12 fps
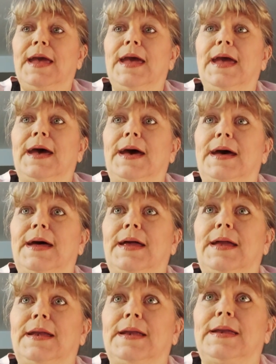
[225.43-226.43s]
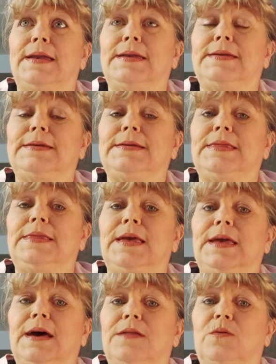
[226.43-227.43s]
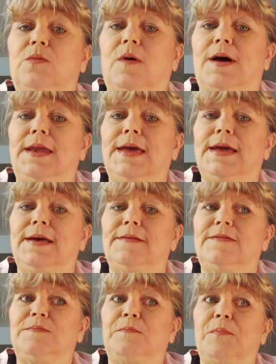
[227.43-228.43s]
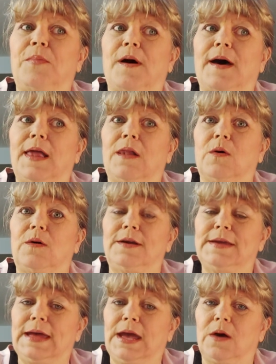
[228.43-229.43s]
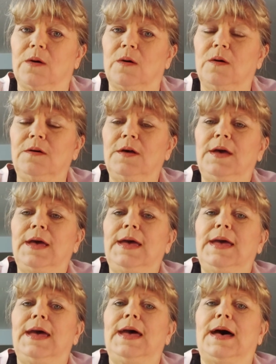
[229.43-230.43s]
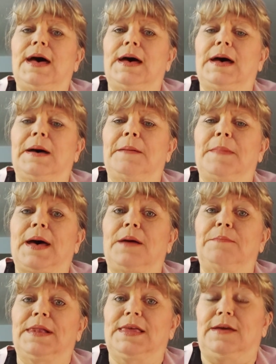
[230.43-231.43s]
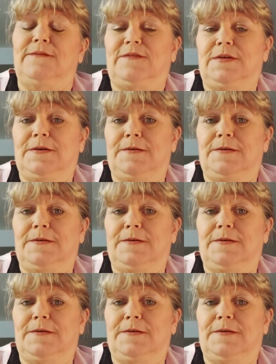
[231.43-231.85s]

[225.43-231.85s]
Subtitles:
And the other one is by Lauren Daigle, I Believe.